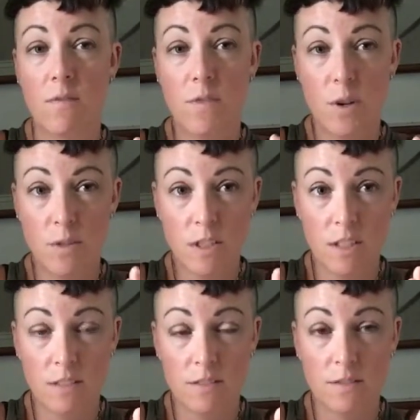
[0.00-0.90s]

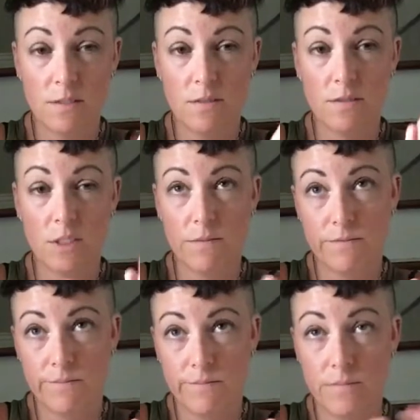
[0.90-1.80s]
frozen
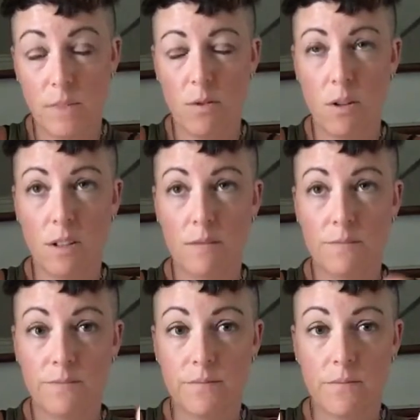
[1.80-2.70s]
or
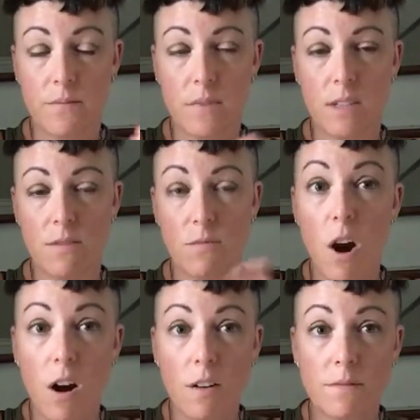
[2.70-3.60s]

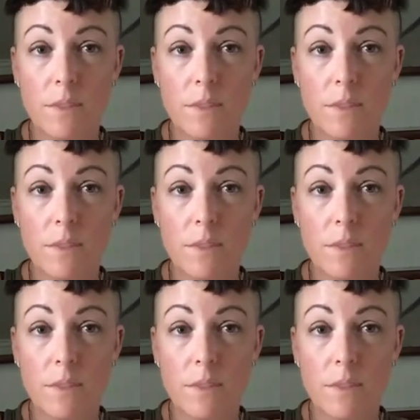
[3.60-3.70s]
raw.